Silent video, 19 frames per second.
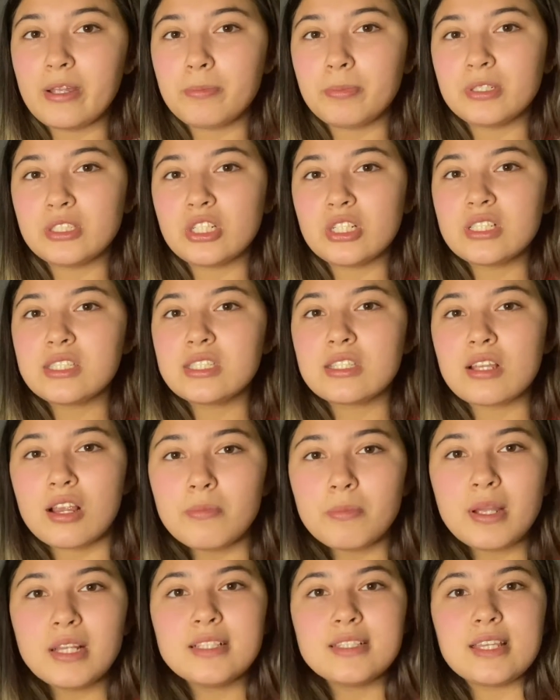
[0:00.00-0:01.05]
but just start
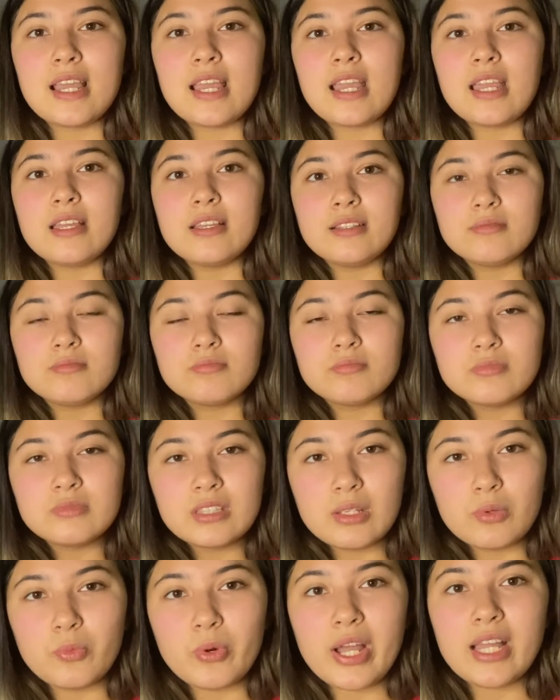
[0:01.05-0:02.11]
my day
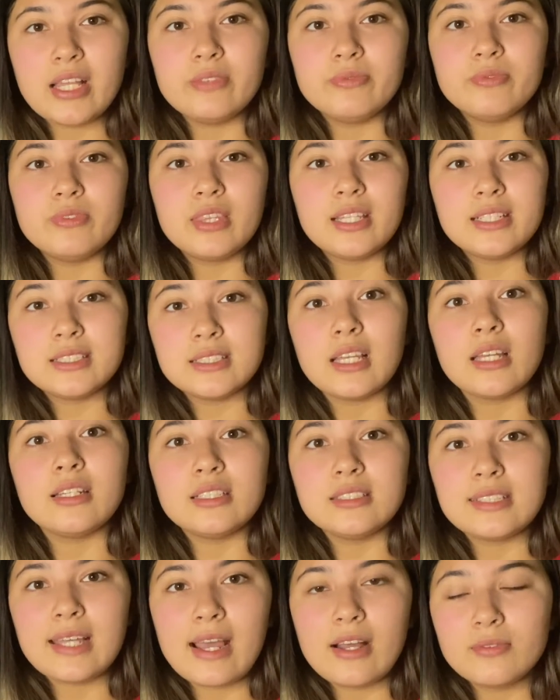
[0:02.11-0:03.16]
when the sun
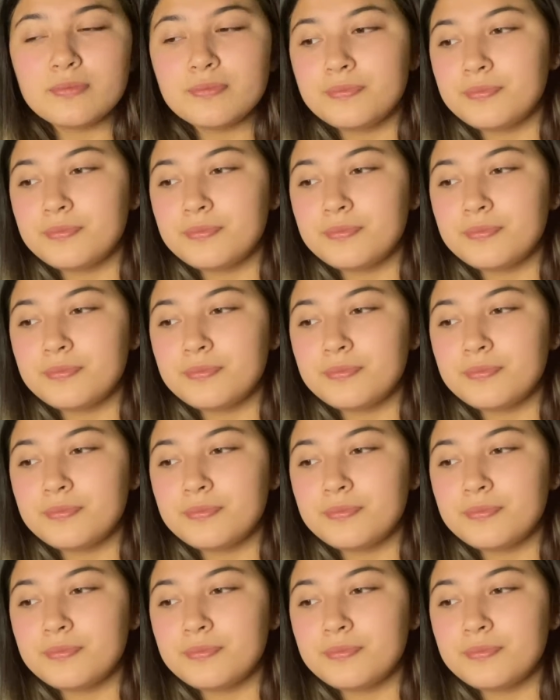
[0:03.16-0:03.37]
is out.